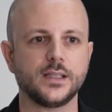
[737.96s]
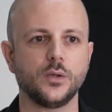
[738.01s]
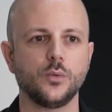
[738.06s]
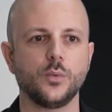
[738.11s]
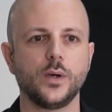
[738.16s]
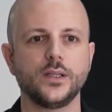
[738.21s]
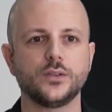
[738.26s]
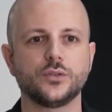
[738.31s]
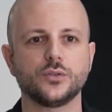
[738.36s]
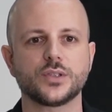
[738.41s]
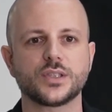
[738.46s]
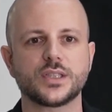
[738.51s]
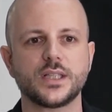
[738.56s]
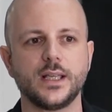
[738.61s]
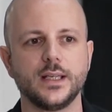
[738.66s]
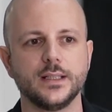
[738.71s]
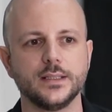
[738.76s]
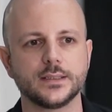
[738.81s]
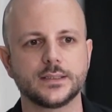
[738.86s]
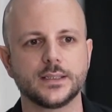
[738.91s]
way to
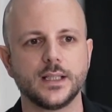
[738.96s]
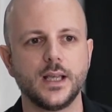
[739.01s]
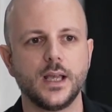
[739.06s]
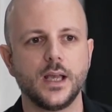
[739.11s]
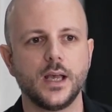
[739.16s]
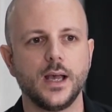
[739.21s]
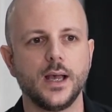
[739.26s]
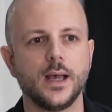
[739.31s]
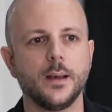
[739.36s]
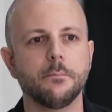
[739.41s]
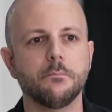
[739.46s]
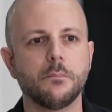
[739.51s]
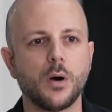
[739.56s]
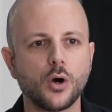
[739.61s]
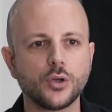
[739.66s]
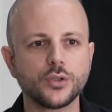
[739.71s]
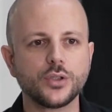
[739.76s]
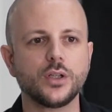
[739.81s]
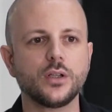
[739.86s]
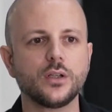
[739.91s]
see it. A
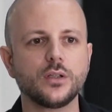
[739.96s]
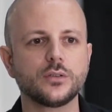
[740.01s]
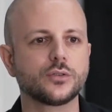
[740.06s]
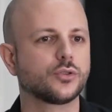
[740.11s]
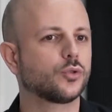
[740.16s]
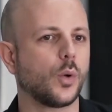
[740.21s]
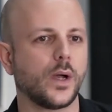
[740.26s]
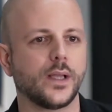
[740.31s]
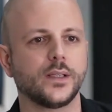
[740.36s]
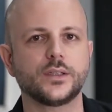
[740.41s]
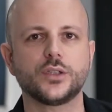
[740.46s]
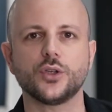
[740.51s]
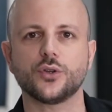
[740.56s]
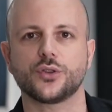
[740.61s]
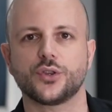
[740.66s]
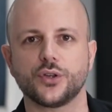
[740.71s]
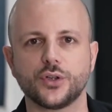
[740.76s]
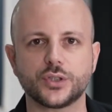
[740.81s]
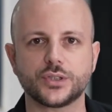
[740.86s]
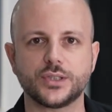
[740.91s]
model 20 or
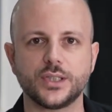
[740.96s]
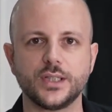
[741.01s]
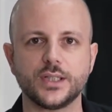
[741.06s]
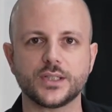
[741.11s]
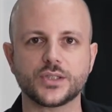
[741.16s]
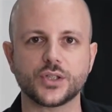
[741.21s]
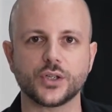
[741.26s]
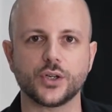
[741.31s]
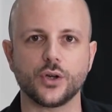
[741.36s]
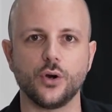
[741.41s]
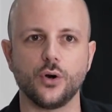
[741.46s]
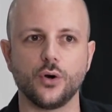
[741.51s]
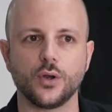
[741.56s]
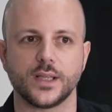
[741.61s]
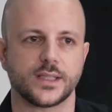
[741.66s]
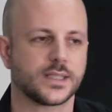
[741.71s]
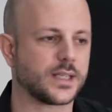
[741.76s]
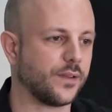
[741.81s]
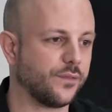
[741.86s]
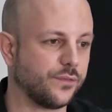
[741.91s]
30 years ago,
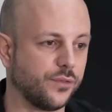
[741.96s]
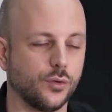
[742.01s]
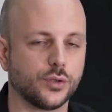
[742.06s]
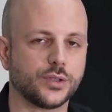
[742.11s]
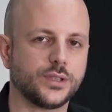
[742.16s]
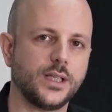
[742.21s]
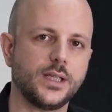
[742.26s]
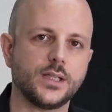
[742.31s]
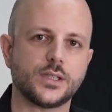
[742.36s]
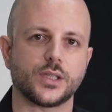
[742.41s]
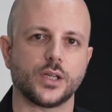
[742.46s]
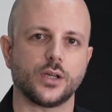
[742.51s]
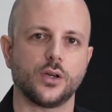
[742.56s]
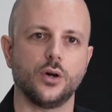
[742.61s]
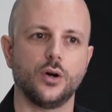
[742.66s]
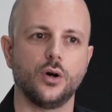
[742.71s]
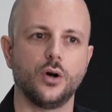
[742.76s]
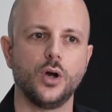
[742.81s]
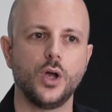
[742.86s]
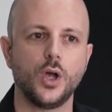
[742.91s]
let's say 40 years
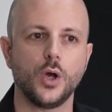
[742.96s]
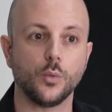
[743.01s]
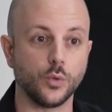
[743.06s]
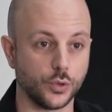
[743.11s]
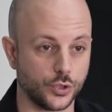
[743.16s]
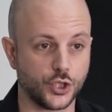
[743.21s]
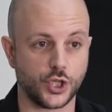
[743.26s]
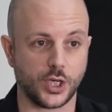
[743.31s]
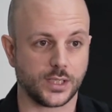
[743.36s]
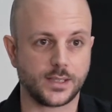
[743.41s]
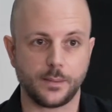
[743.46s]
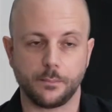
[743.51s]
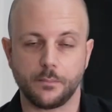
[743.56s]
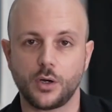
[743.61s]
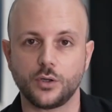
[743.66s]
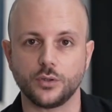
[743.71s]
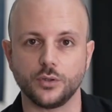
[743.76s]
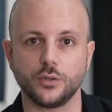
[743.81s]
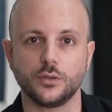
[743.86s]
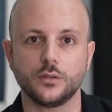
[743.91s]
ago, was just a
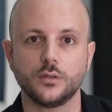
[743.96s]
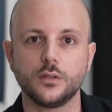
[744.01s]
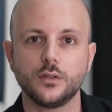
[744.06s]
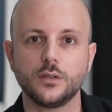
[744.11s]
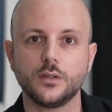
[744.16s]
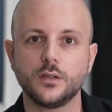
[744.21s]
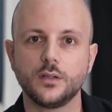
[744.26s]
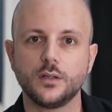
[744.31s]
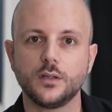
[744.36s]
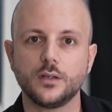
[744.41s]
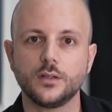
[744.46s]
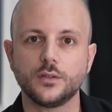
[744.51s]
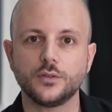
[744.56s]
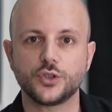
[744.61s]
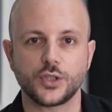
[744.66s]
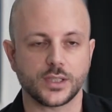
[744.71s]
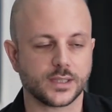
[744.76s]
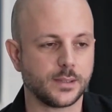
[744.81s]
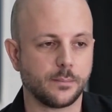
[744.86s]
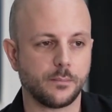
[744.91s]
model.
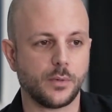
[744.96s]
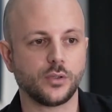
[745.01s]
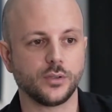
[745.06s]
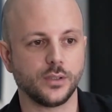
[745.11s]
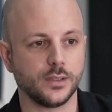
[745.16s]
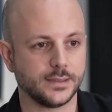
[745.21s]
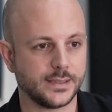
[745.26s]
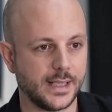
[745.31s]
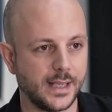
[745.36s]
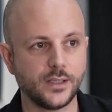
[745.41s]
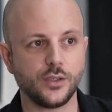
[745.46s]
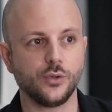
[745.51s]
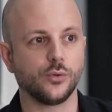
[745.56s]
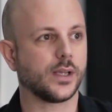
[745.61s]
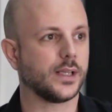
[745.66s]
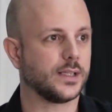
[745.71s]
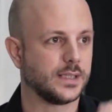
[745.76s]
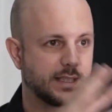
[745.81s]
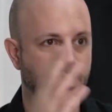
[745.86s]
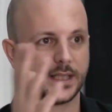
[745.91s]
Just a model. Then you
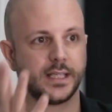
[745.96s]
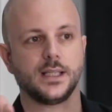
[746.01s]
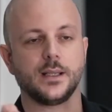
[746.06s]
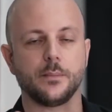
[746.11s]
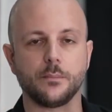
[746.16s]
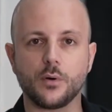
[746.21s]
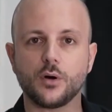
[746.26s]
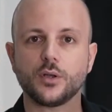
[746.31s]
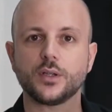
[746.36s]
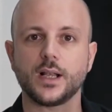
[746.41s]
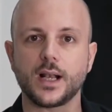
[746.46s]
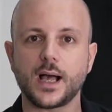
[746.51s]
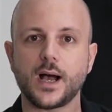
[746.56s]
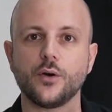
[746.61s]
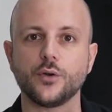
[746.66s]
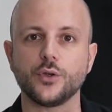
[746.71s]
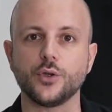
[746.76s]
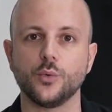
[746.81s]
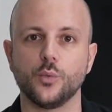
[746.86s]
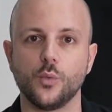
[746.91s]
can see the model
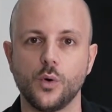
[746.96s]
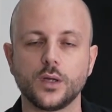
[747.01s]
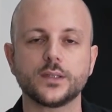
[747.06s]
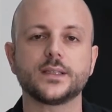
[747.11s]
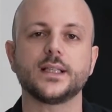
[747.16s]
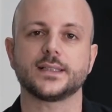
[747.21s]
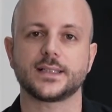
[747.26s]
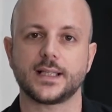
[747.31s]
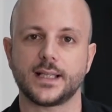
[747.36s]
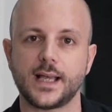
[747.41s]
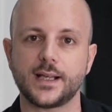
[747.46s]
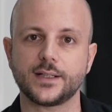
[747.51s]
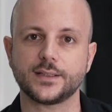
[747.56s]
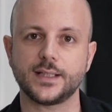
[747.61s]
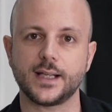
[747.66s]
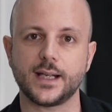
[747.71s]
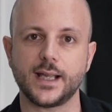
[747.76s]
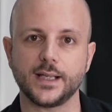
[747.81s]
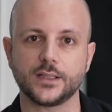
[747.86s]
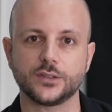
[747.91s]
how you want as an art
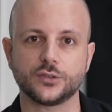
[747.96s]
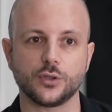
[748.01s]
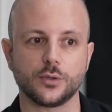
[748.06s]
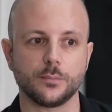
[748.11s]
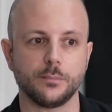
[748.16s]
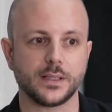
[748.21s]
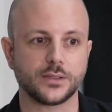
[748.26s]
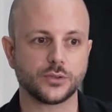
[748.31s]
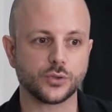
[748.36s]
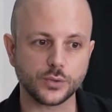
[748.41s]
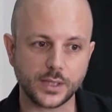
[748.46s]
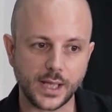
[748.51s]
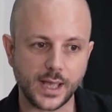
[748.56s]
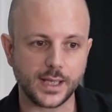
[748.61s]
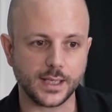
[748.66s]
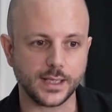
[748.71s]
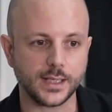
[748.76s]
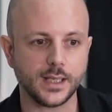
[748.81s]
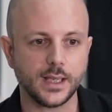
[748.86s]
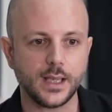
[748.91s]
director. But
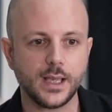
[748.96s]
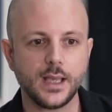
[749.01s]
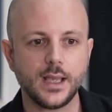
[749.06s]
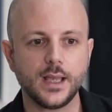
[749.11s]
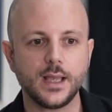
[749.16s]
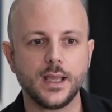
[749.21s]
today,